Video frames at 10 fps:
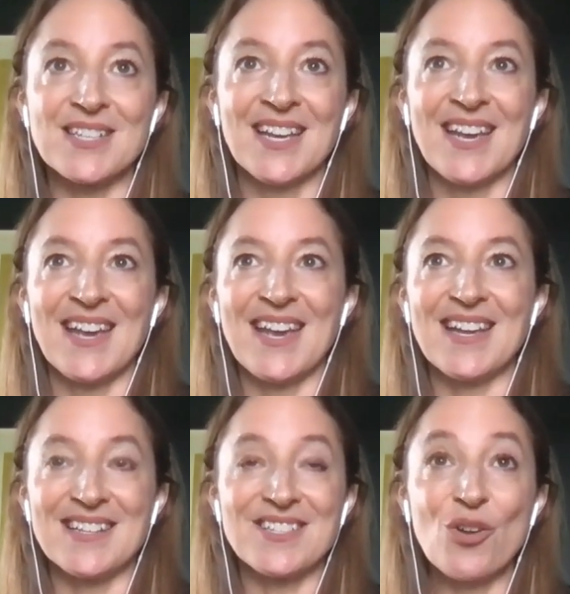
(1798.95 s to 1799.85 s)
But
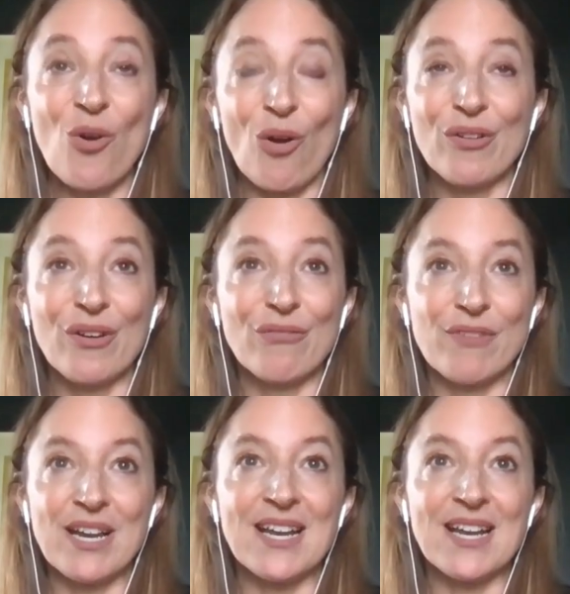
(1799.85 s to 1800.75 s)
it's
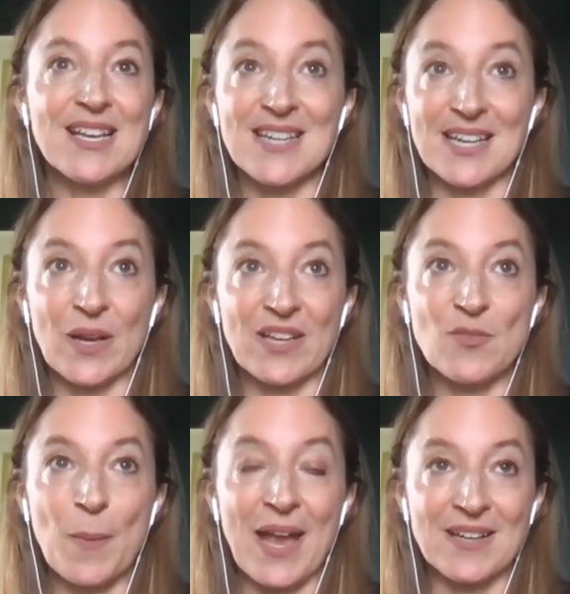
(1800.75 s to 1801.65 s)
not
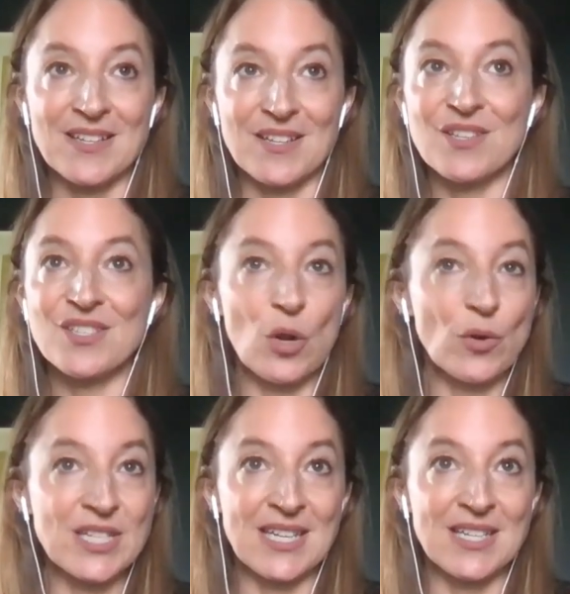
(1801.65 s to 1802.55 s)
realistic to expect to just